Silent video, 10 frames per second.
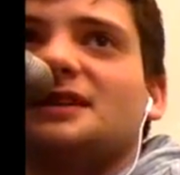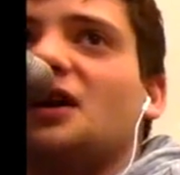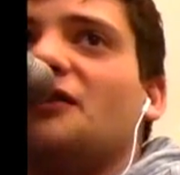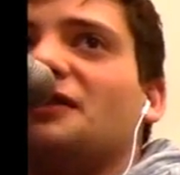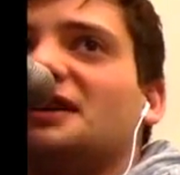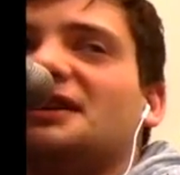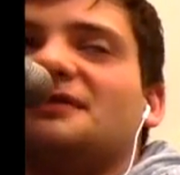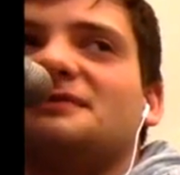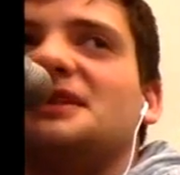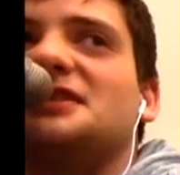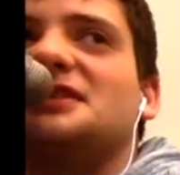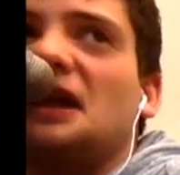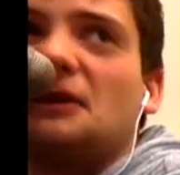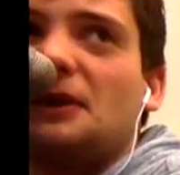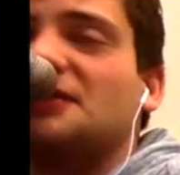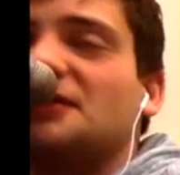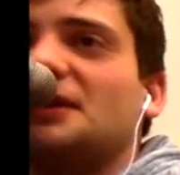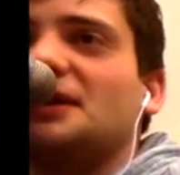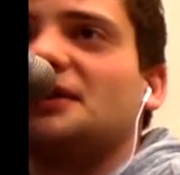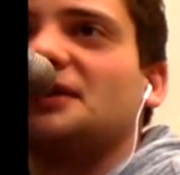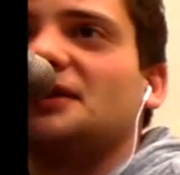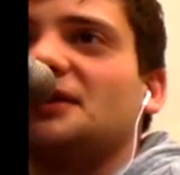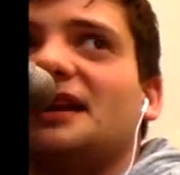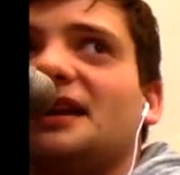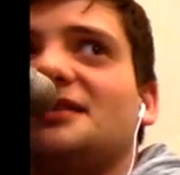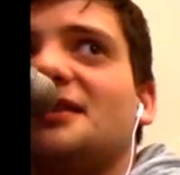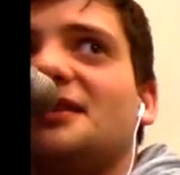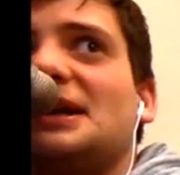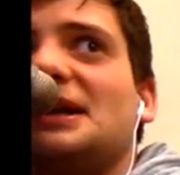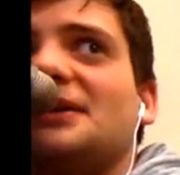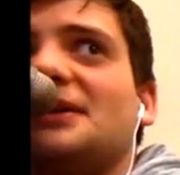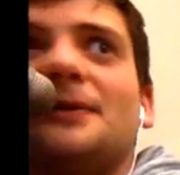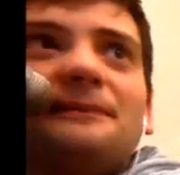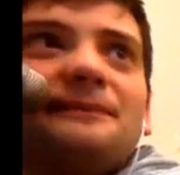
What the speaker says: Hopefully. It's dead week, so we don't know if we get into the radio room.